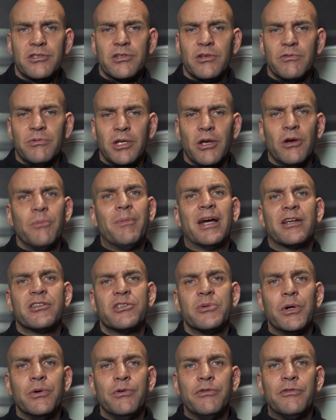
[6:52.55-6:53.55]
So if we go back
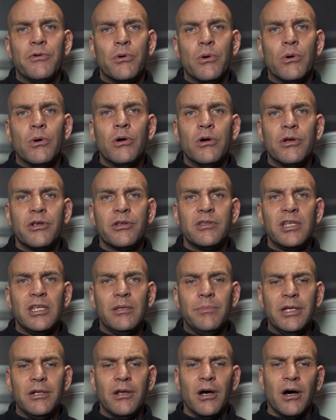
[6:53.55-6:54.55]
to 04
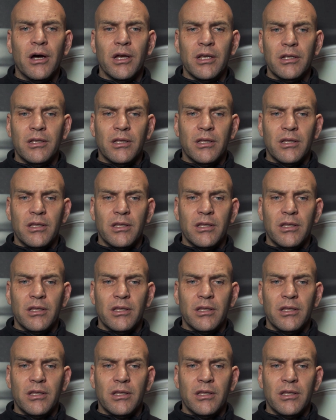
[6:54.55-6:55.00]
DB9,